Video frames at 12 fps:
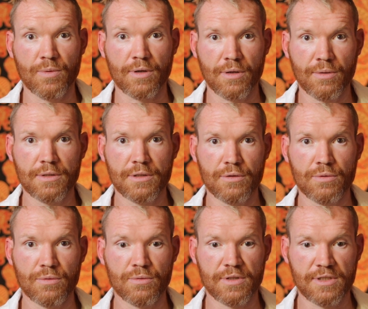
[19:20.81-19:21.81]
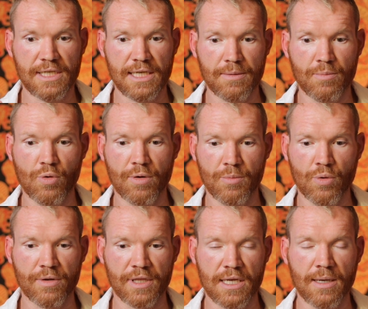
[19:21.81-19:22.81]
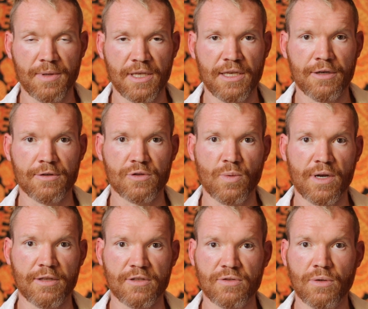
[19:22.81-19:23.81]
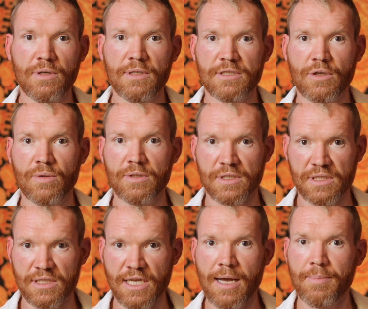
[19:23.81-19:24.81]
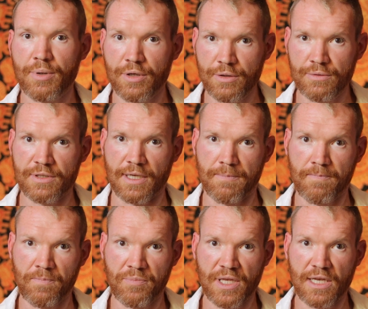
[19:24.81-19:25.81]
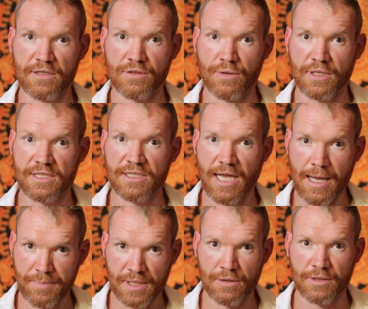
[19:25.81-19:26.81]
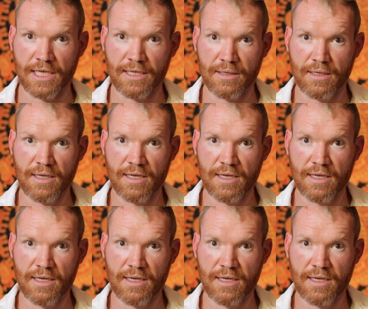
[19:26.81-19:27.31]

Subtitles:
We're going to see it more and more in the coming years where the soil is going to stop producing. It's going to stop yielding.